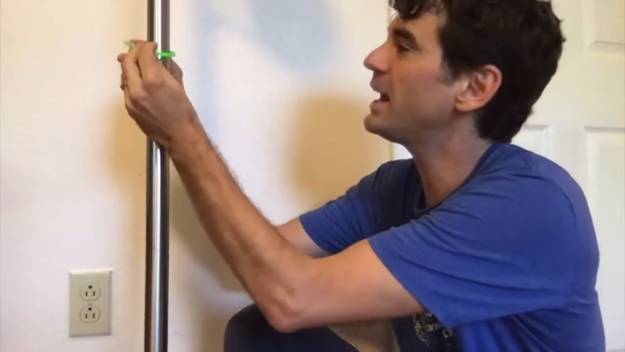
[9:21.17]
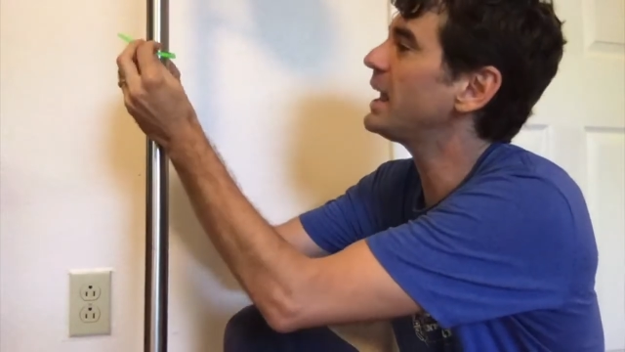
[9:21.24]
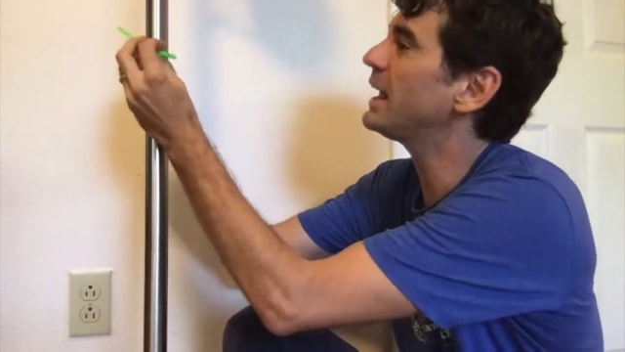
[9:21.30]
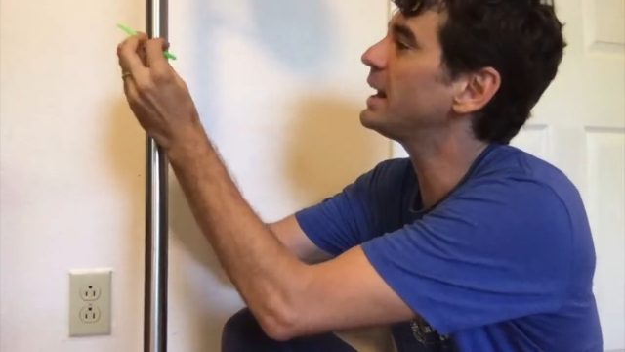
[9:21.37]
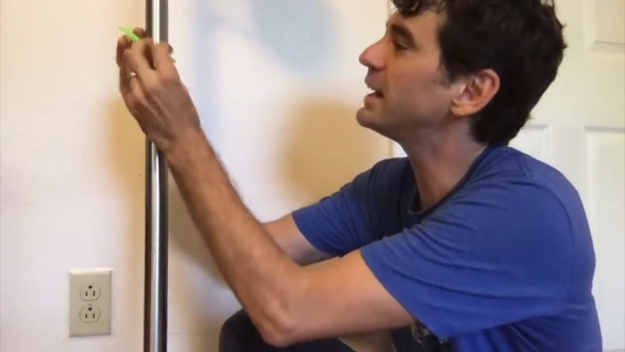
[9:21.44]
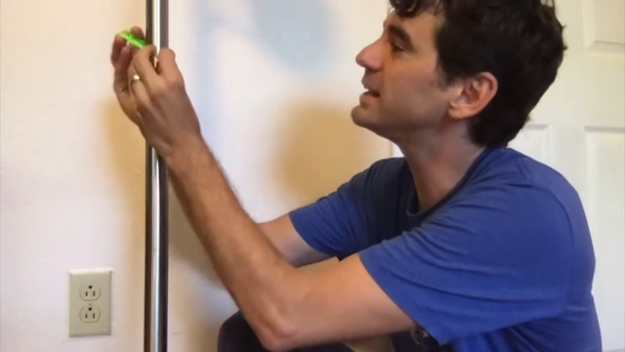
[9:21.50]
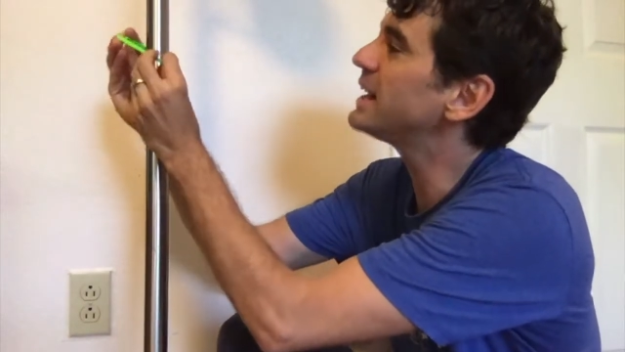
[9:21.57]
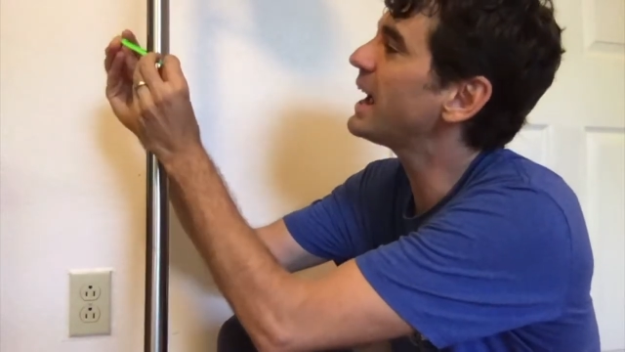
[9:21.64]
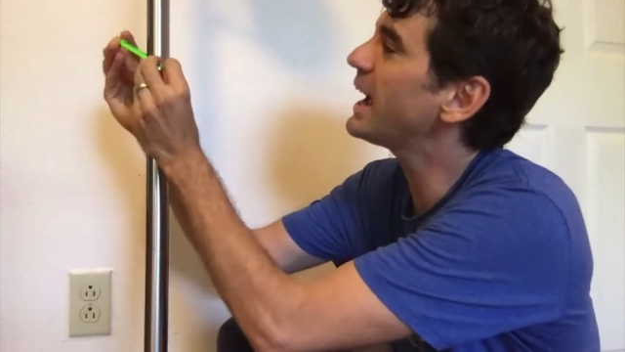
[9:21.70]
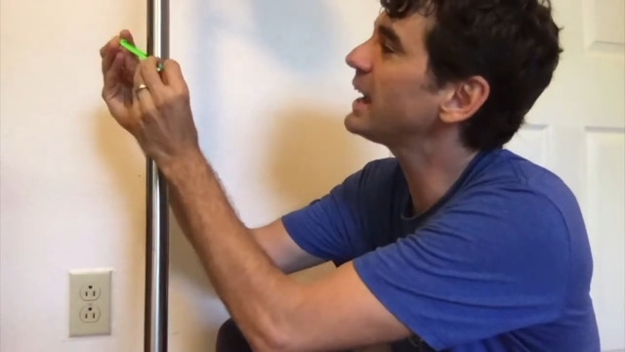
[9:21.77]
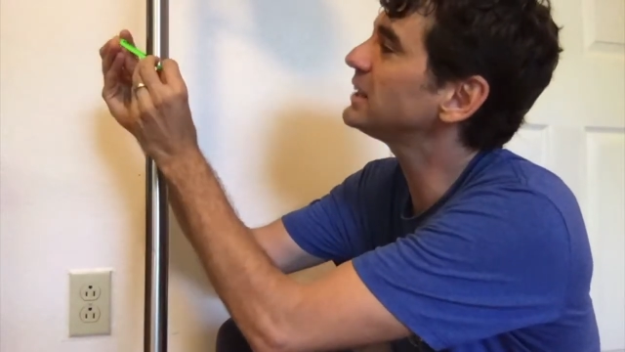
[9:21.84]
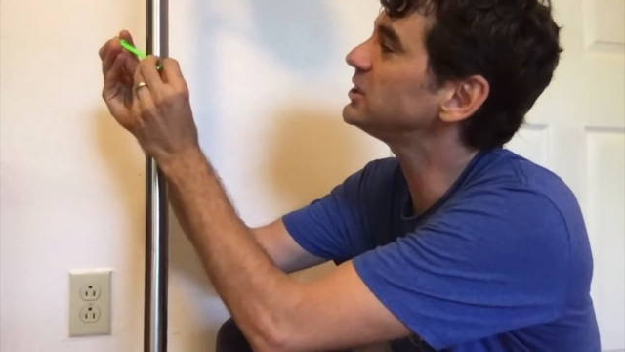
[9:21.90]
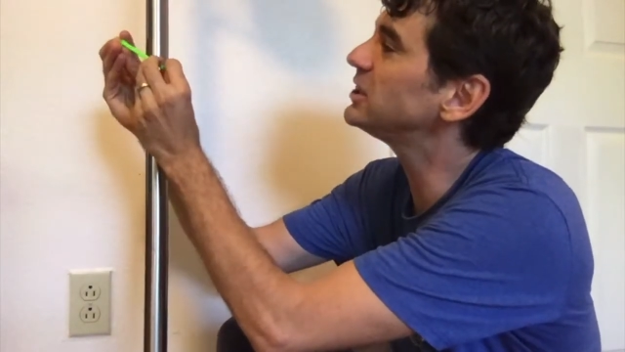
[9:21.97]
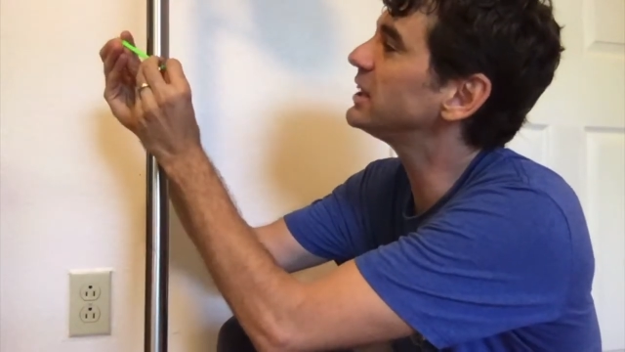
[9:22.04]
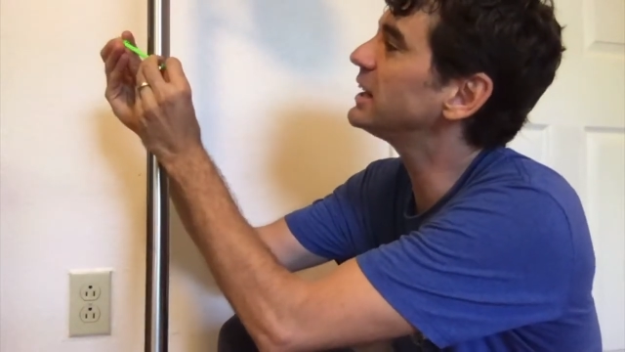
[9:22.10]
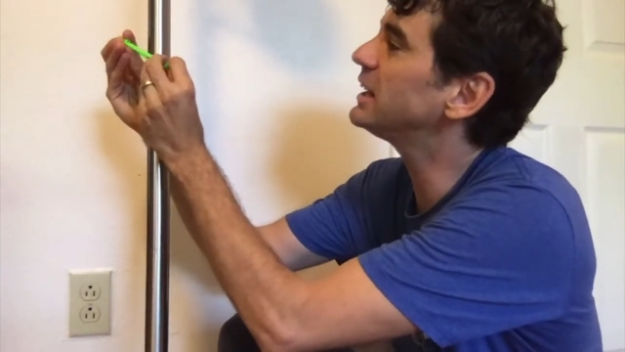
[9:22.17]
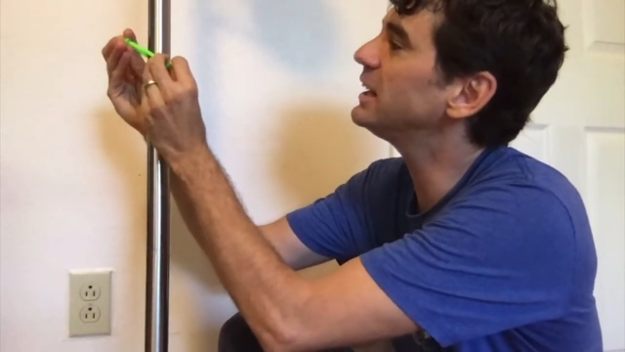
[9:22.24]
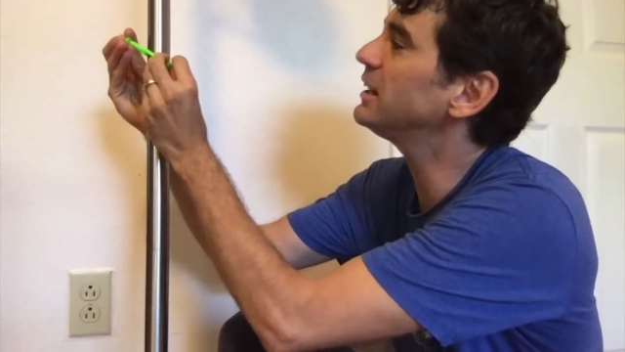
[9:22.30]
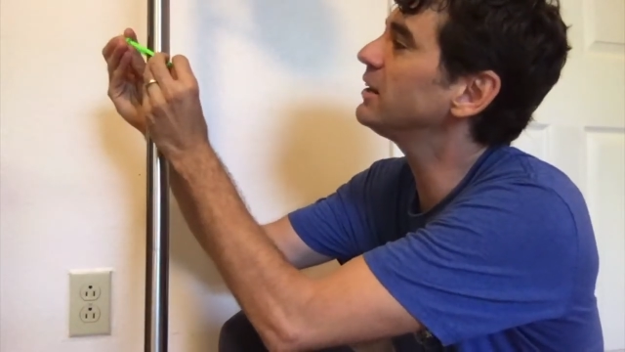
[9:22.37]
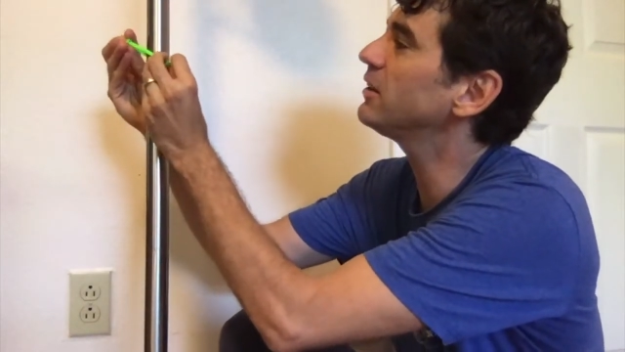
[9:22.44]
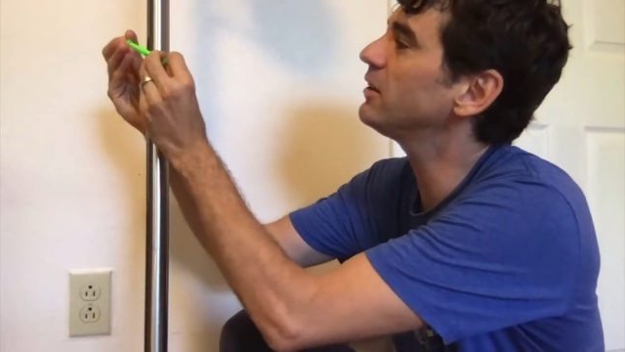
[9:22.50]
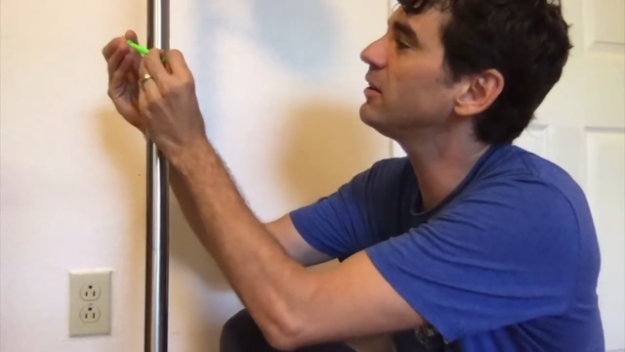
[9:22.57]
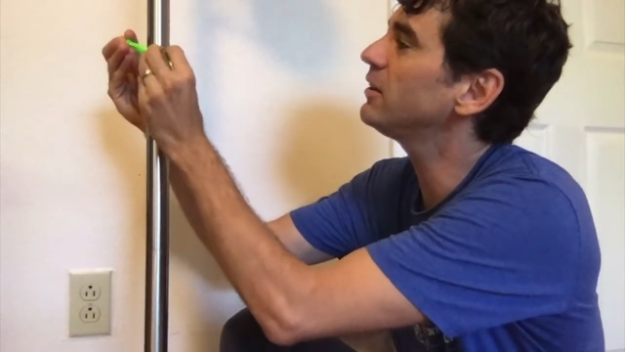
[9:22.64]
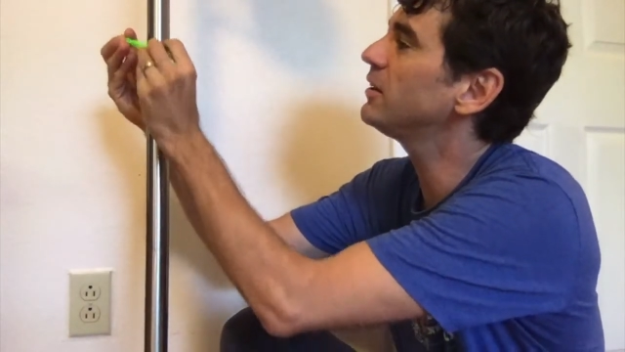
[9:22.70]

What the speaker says: and attach it here